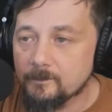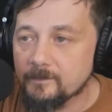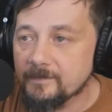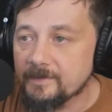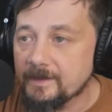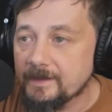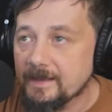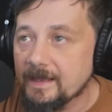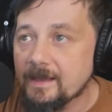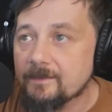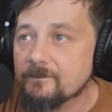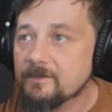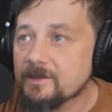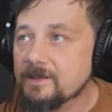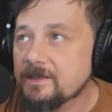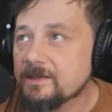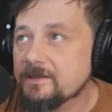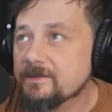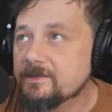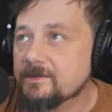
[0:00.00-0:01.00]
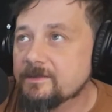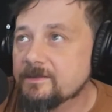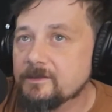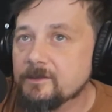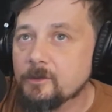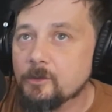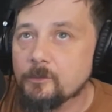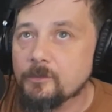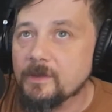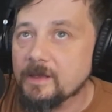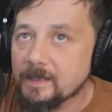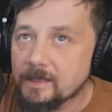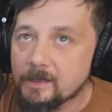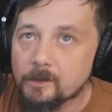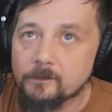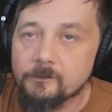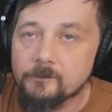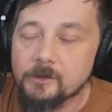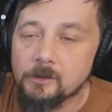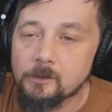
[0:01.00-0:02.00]
evidence, the
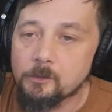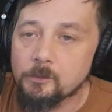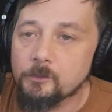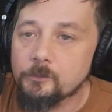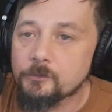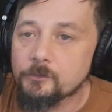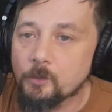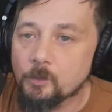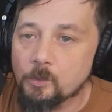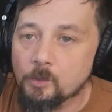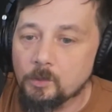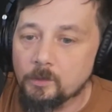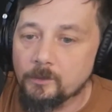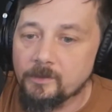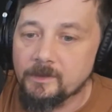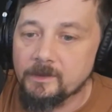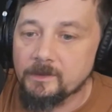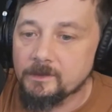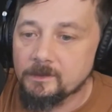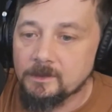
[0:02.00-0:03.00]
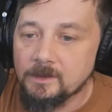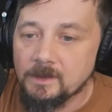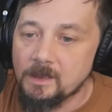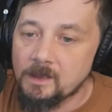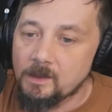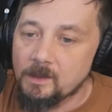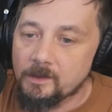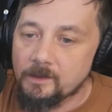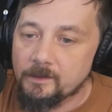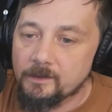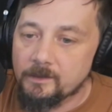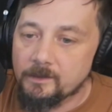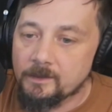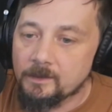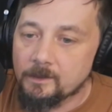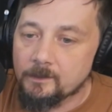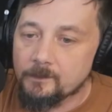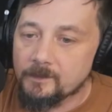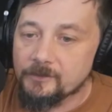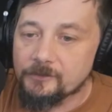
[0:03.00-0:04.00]
interviews or the
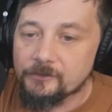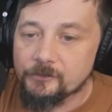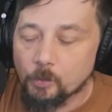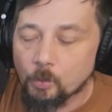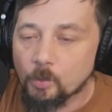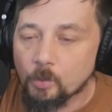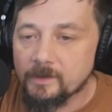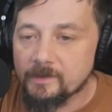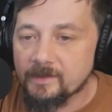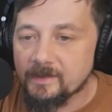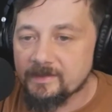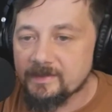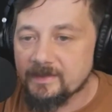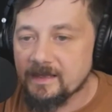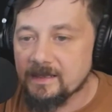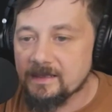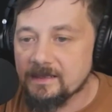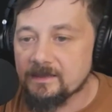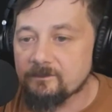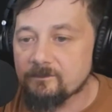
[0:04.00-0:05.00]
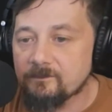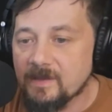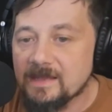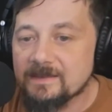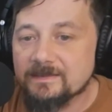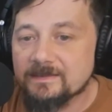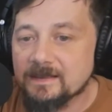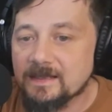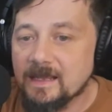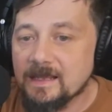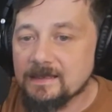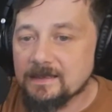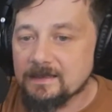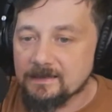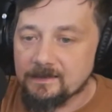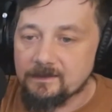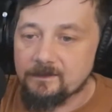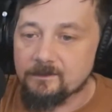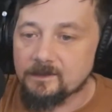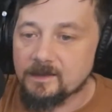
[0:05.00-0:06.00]
story that they
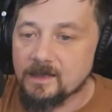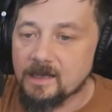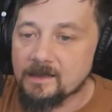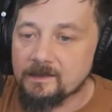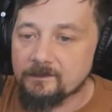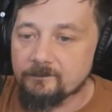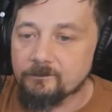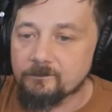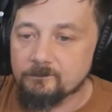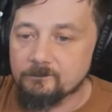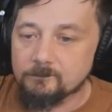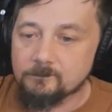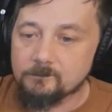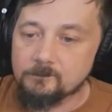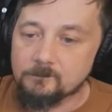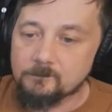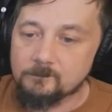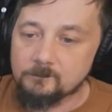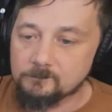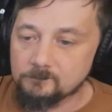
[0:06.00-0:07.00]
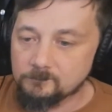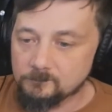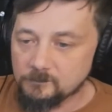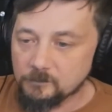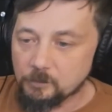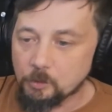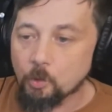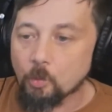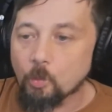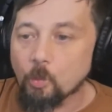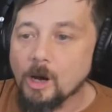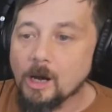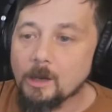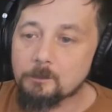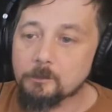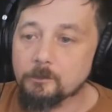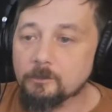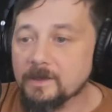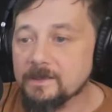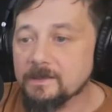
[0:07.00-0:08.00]
investigated and kind of
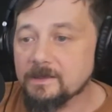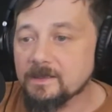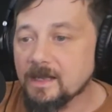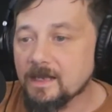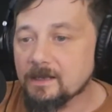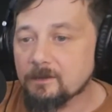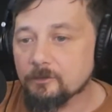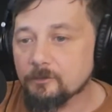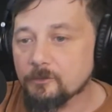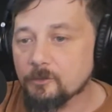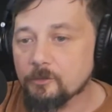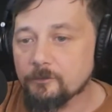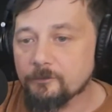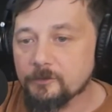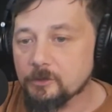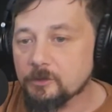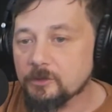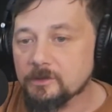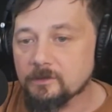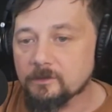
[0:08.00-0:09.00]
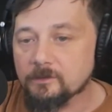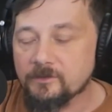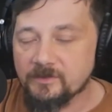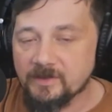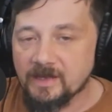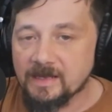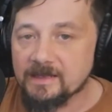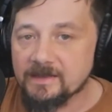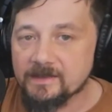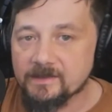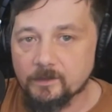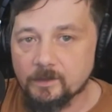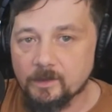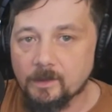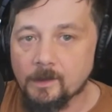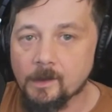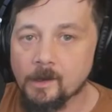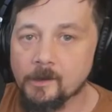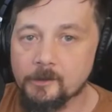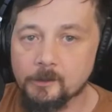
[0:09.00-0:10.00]
corroborated. I don't know if you can say it's
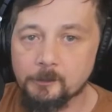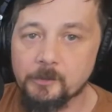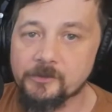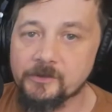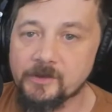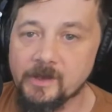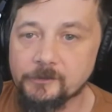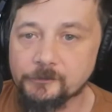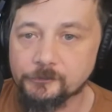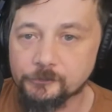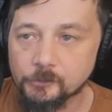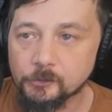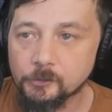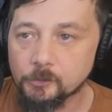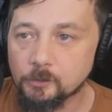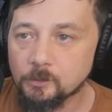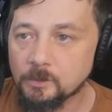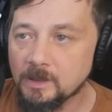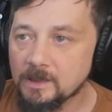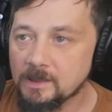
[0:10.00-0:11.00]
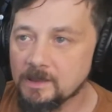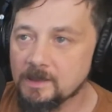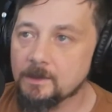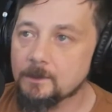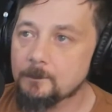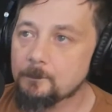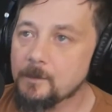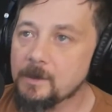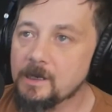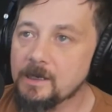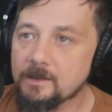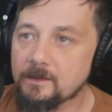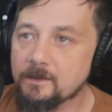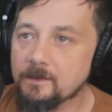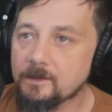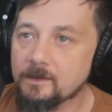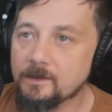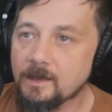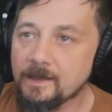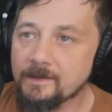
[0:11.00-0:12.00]
100% true, but
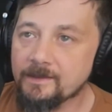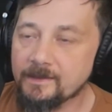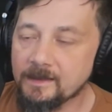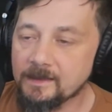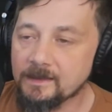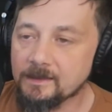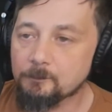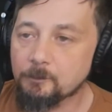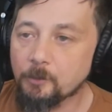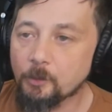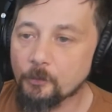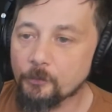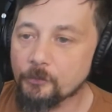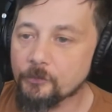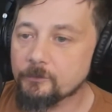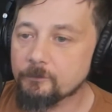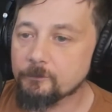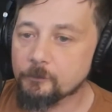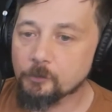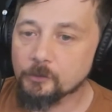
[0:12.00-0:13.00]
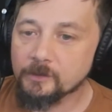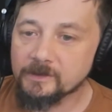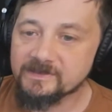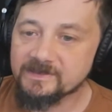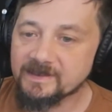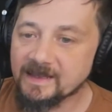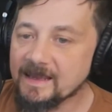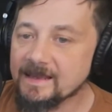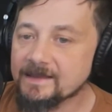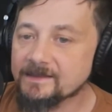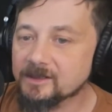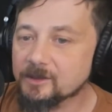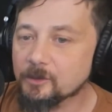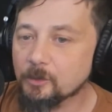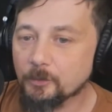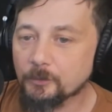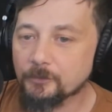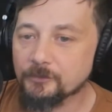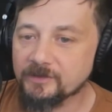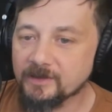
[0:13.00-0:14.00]
I think both Chris and
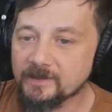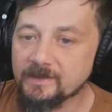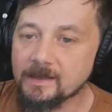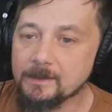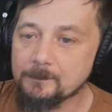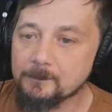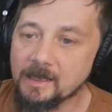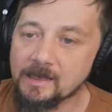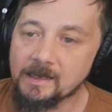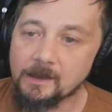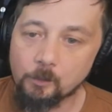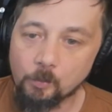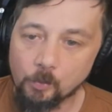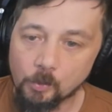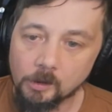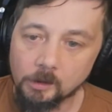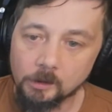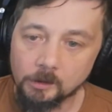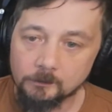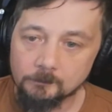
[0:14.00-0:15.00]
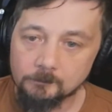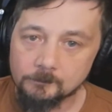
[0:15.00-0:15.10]
Nicole said they met at work